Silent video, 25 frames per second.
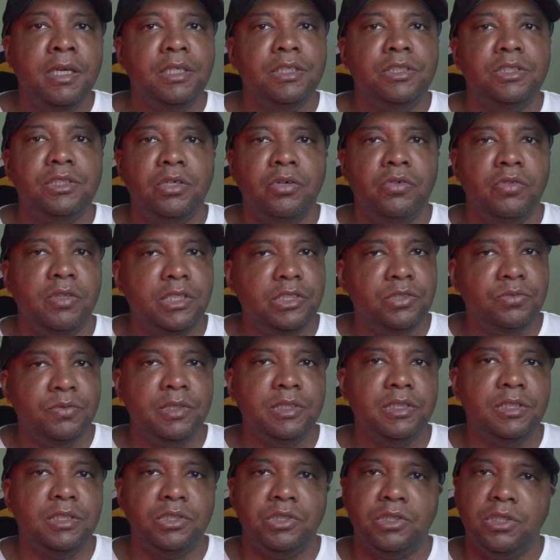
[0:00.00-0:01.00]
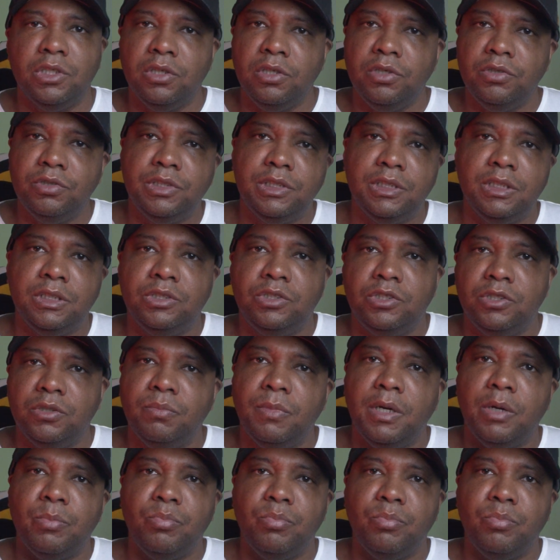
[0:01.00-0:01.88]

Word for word: And so this was the solution to my